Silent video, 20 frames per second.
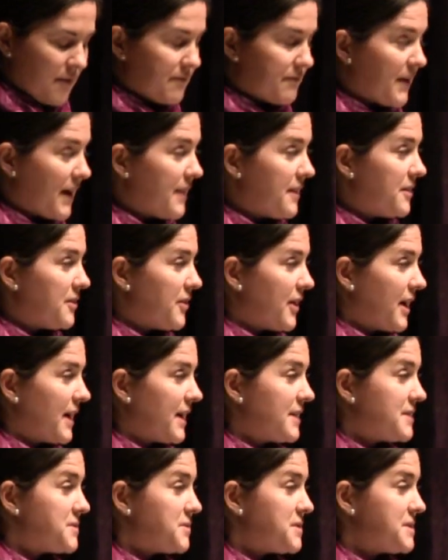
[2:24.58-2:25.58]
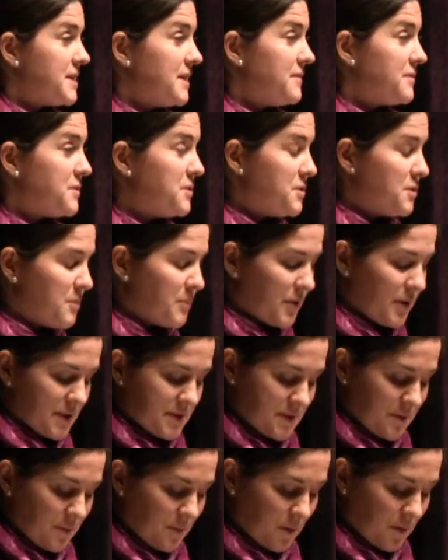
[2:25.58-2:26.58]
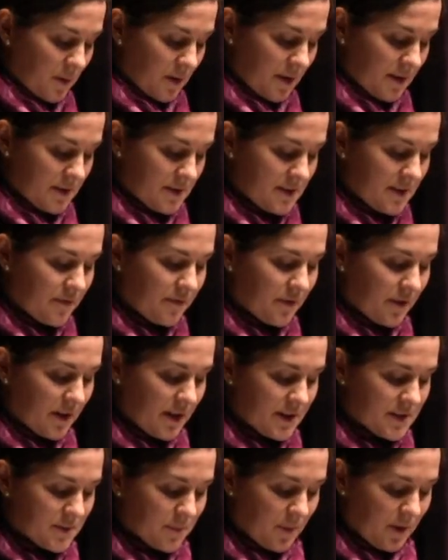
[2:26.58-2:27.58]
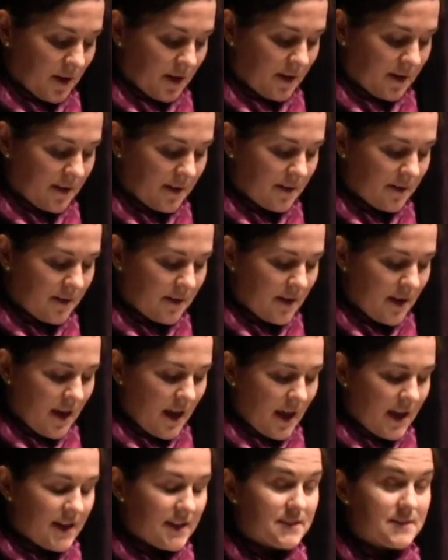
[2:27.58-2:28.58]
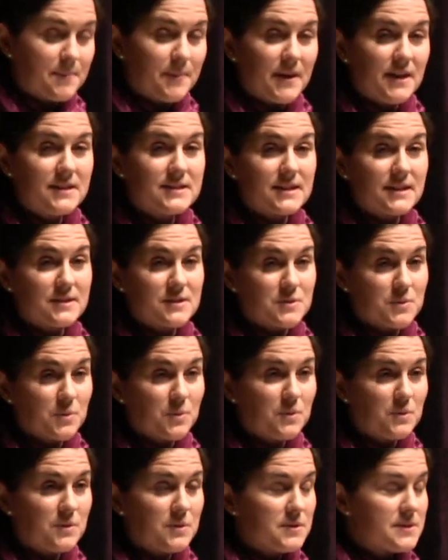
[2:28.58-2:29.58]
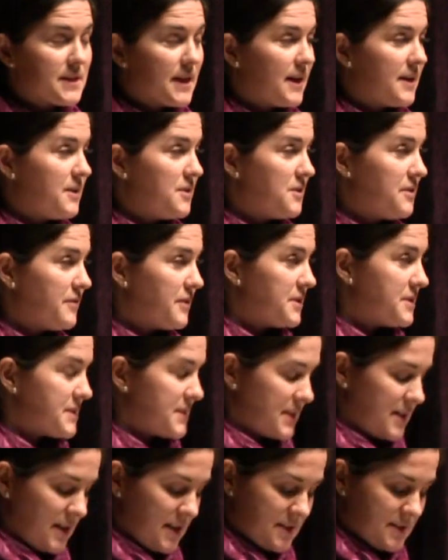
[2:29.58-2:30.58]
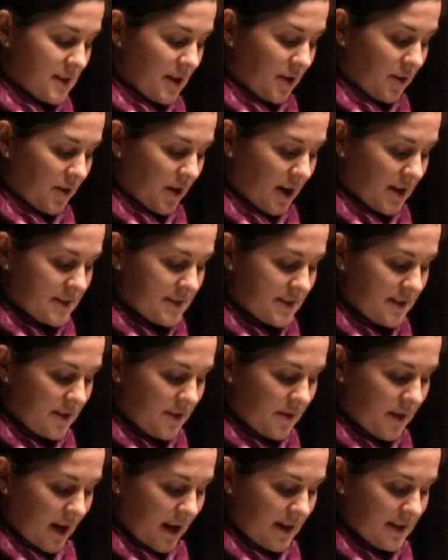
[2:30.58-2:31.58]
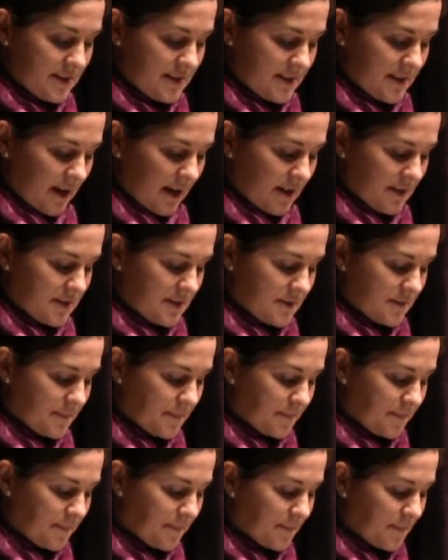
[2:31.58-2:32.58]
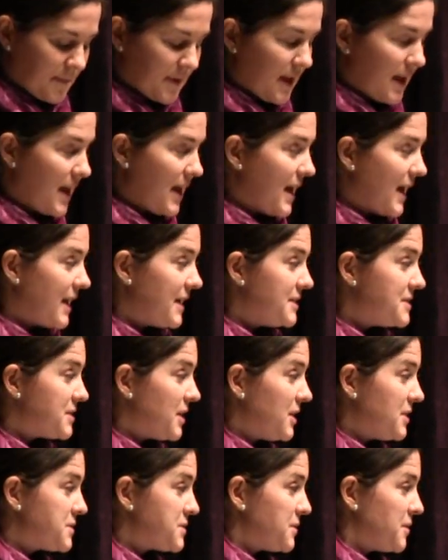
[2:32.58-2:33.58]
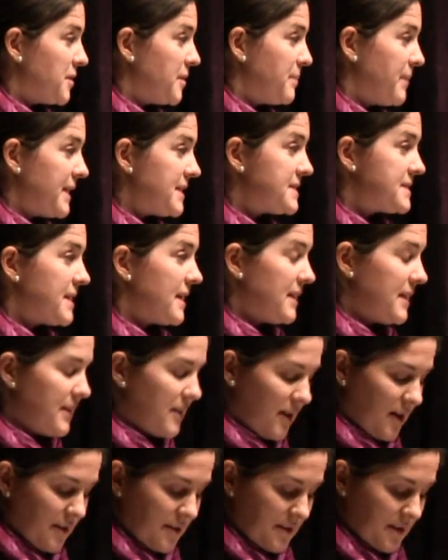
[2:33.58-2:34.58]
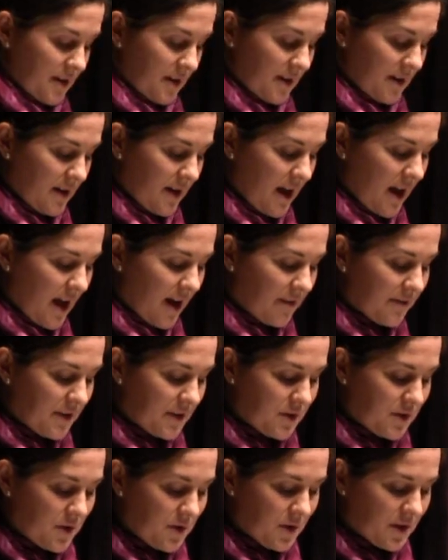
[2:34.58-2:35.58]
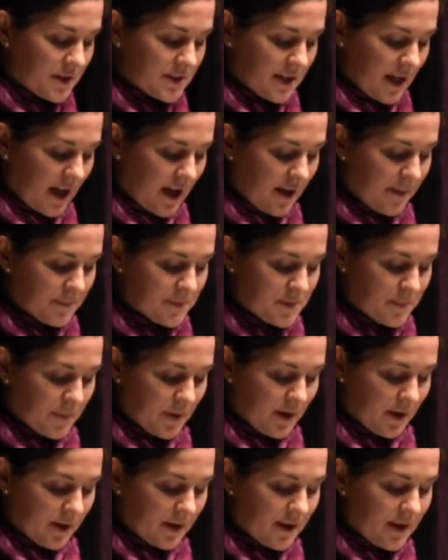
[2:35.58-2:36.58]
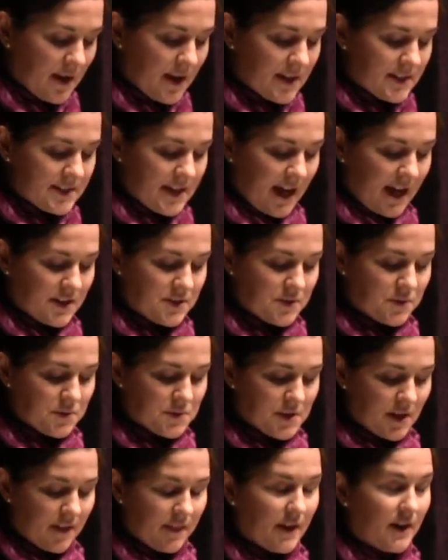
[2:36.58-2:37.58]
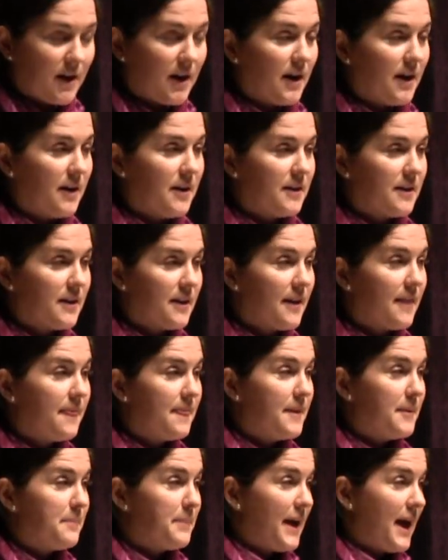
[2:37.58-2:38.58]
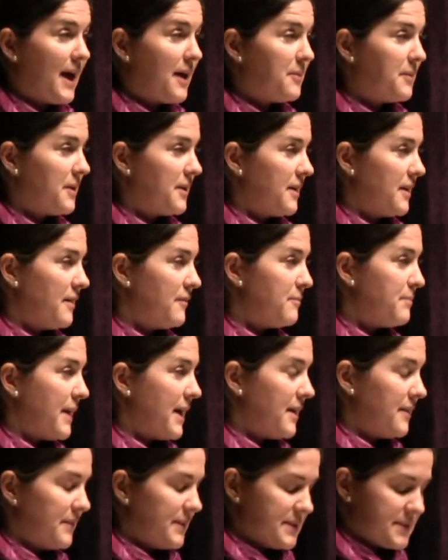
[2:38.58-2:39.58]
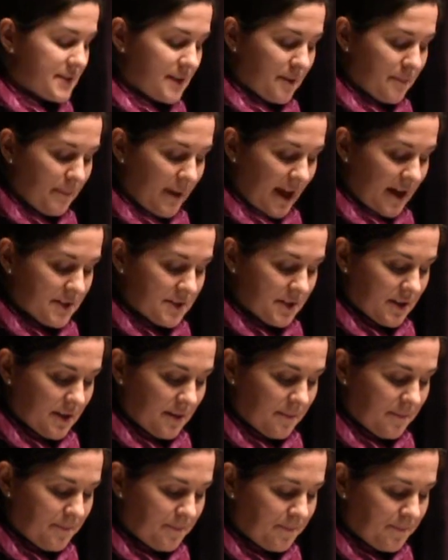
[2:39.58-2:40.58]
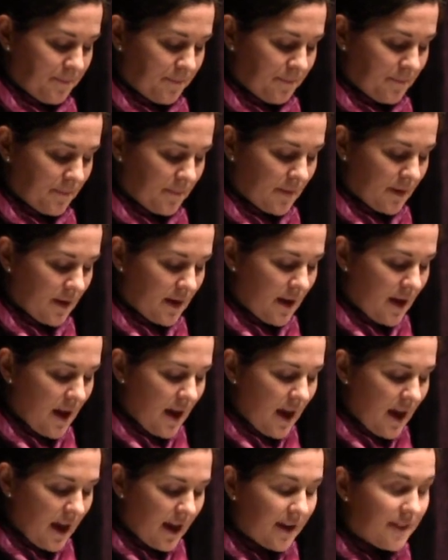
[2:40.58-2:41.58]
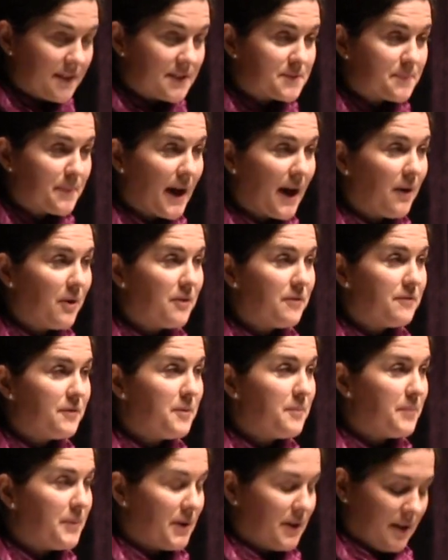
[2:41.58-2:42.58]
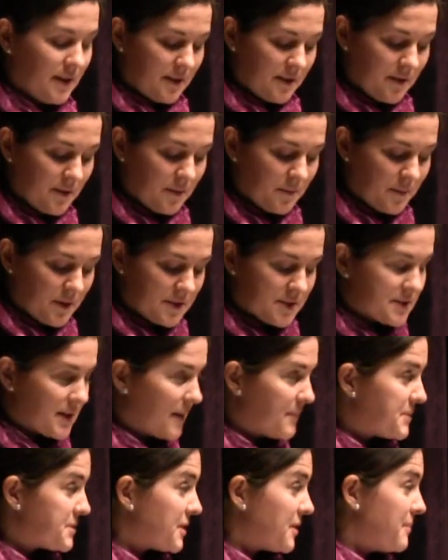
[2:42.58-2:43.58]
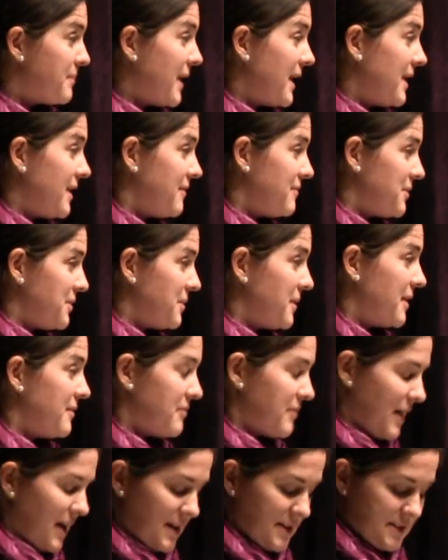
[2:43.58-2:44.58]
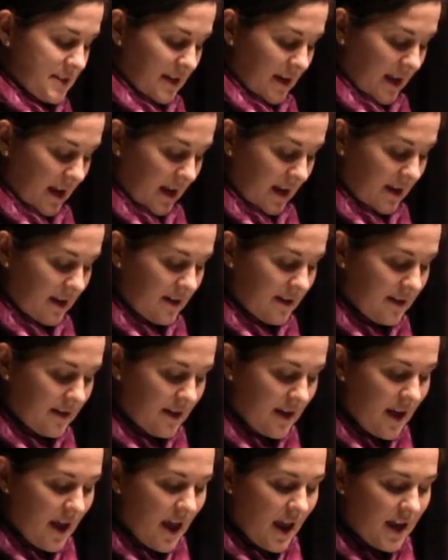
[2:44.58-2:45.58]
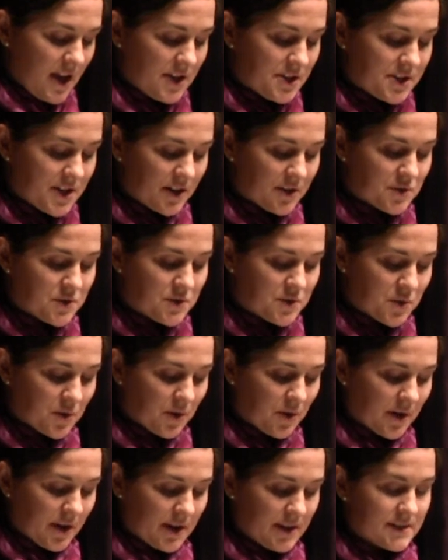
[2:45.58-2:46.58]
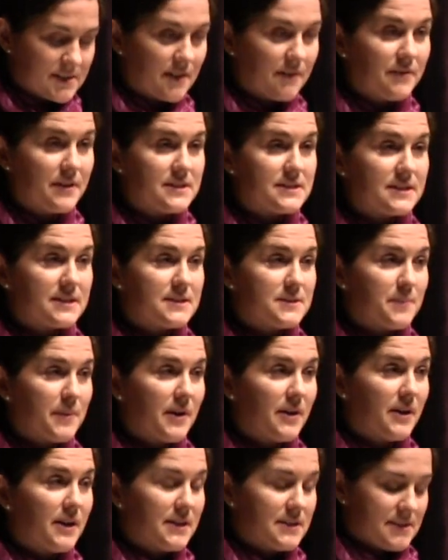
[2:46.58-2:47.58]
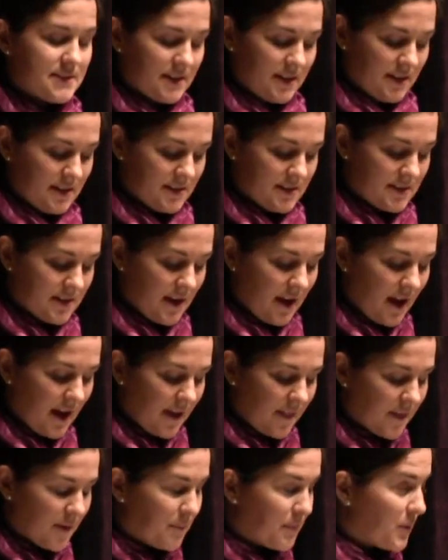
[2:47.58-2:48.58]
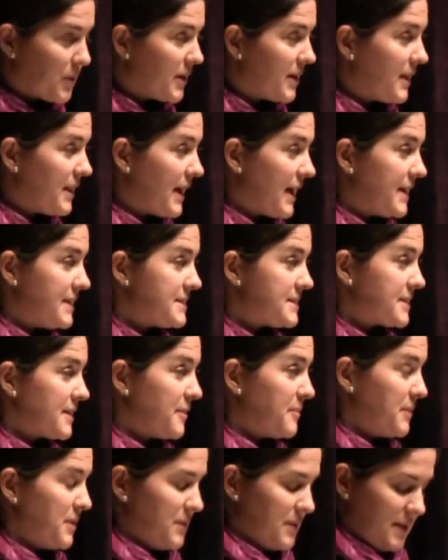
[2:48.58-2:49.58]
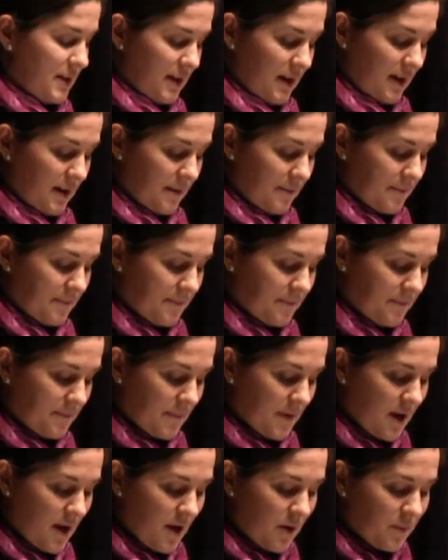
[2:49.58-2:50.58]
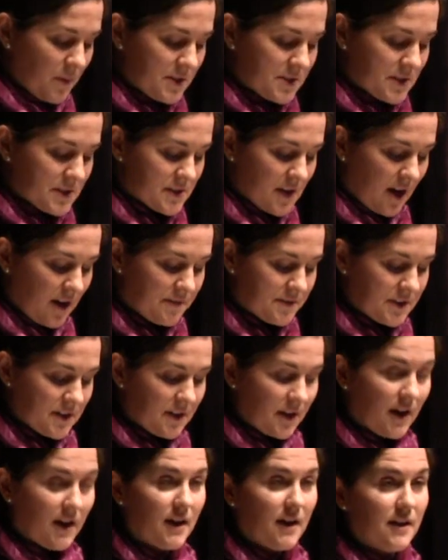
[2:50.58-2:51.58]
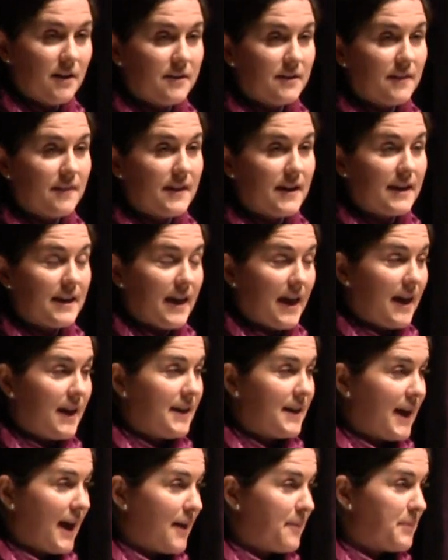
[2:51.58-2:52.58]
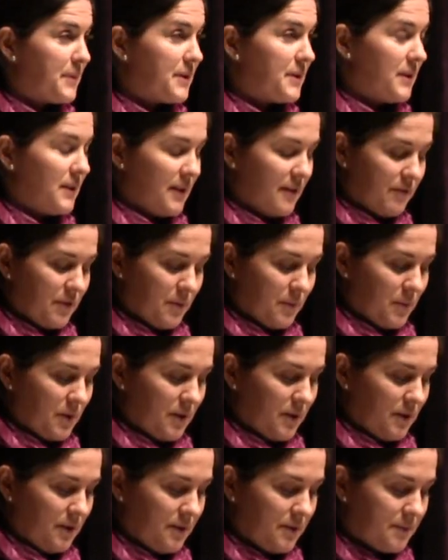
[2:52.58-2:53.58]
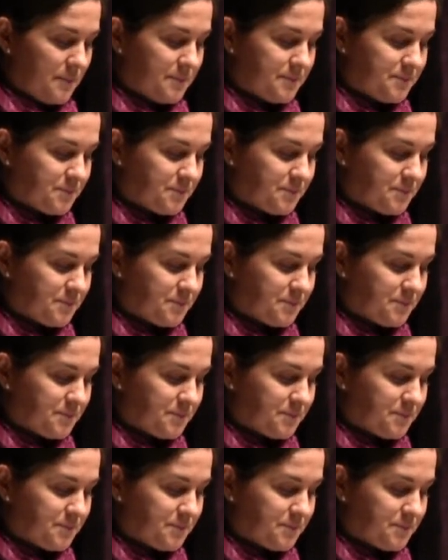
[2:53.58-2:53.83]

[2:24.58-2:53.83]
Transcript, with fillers: Father Greg has received numerous awards for his work. He speaks at schools and universities across the United States. And he's also the best-selling author of the New York Times book, Tattoos on the Heart, the power of boundless compassion. In this powerful book, which I'm sure many of you have read tonight, he shares stories of his experiences in the Boyle Heights community, which is often called the gang capital of the world.